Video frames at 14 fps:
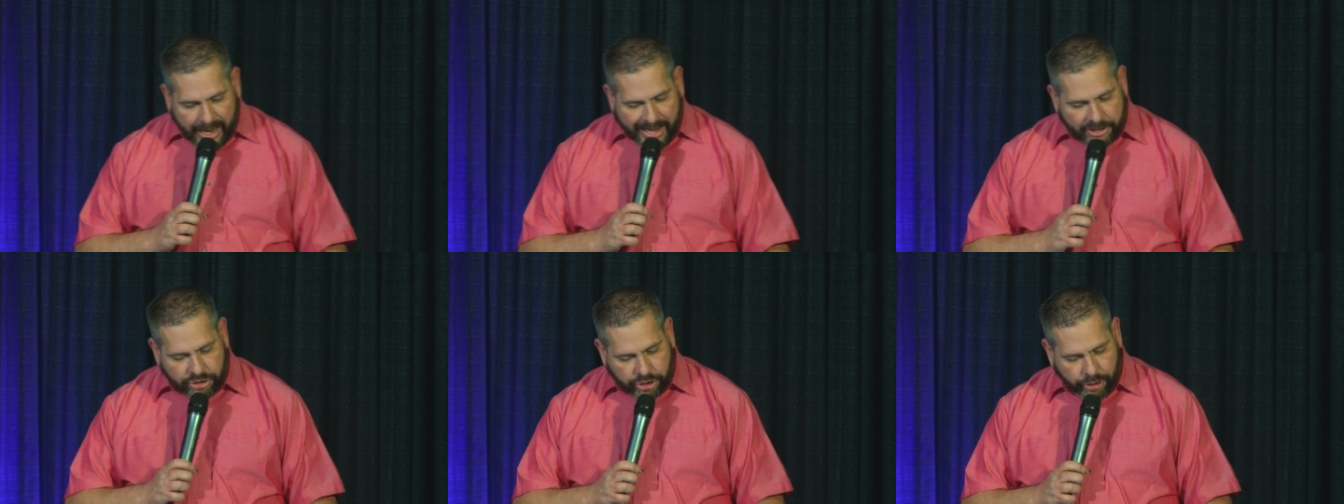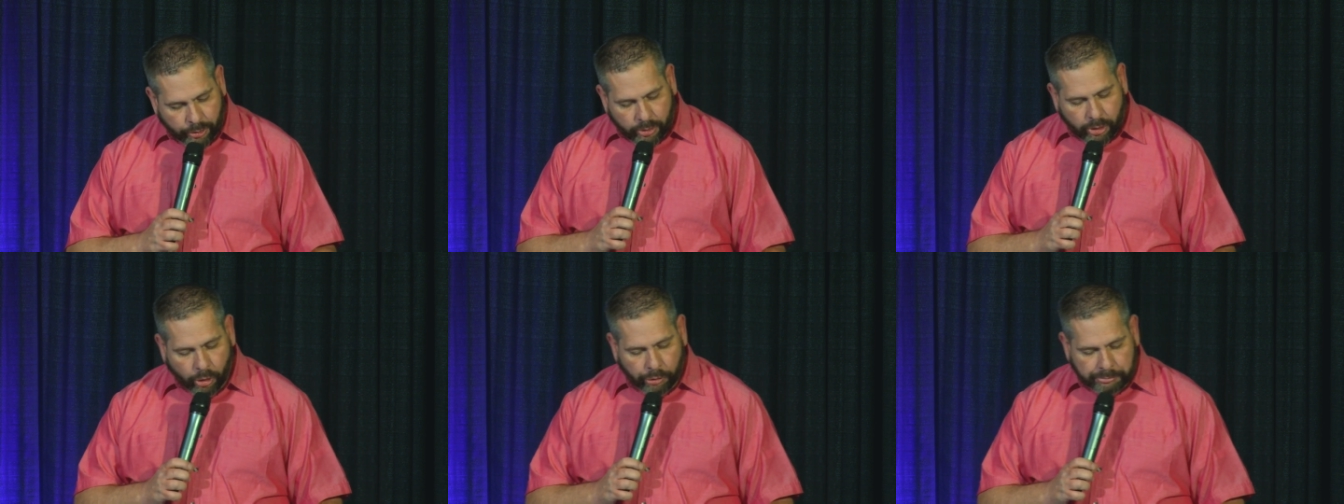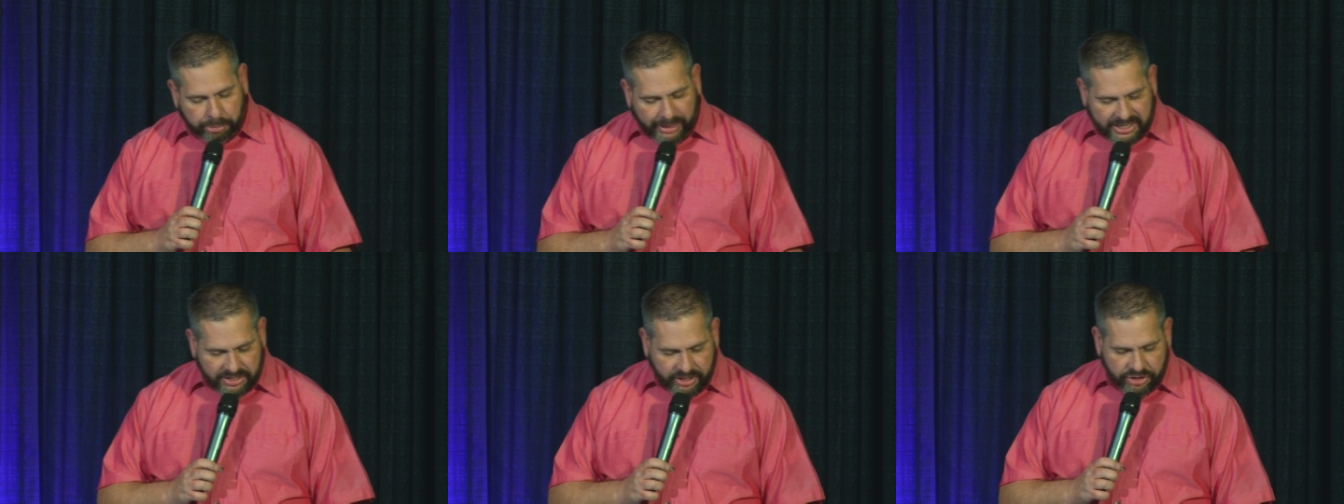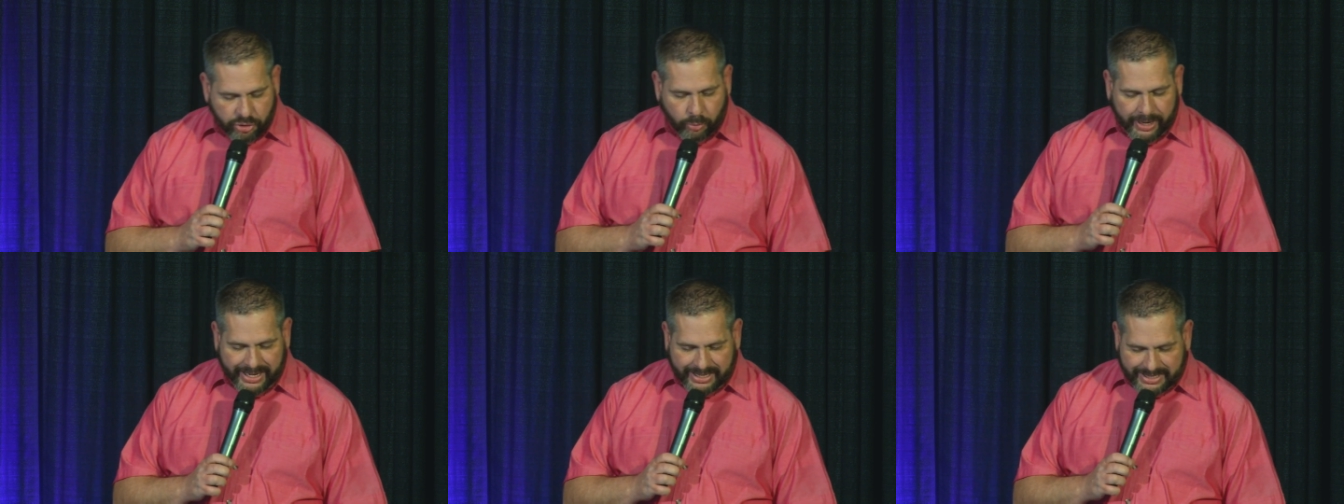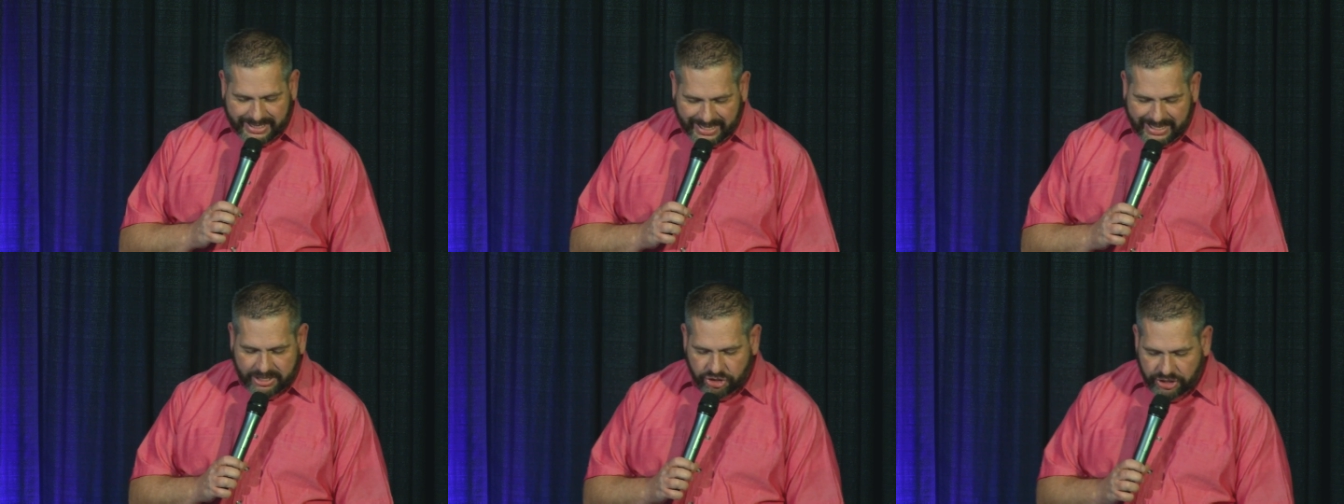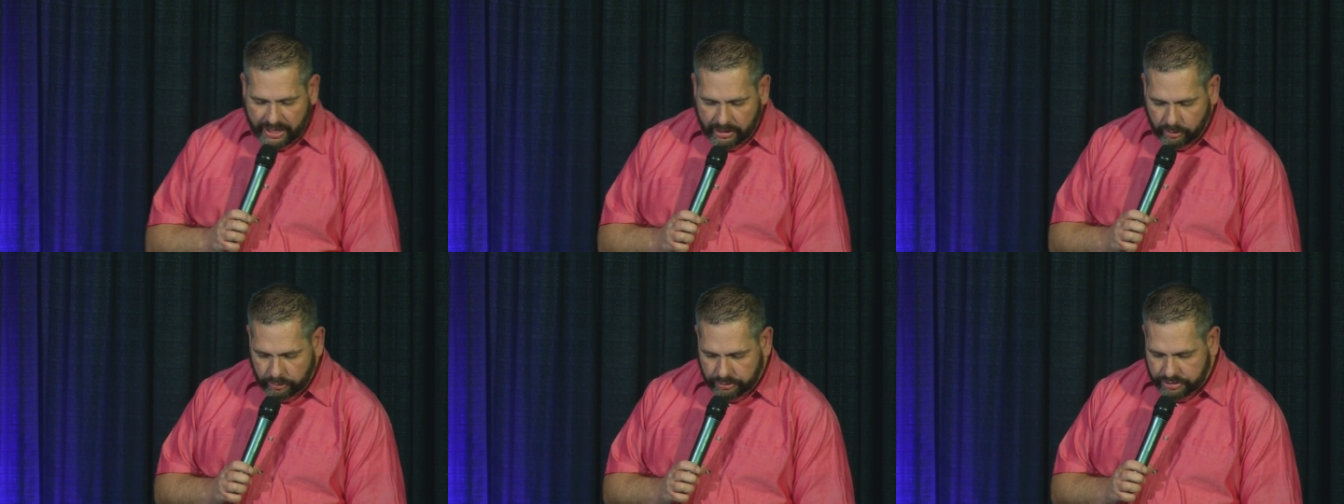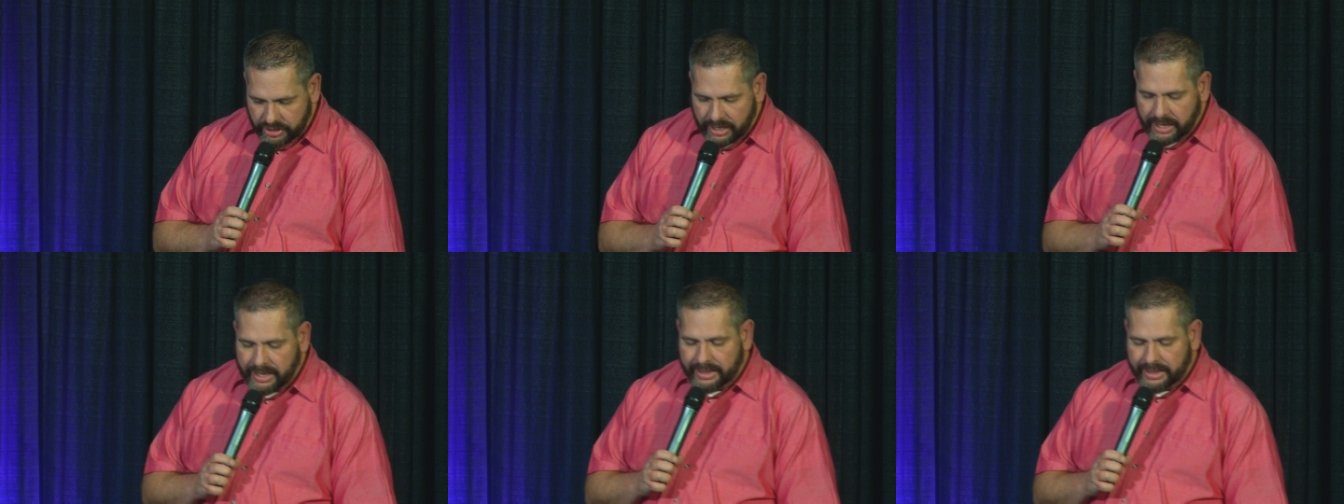and two gold bracelets weighing 10 shekels.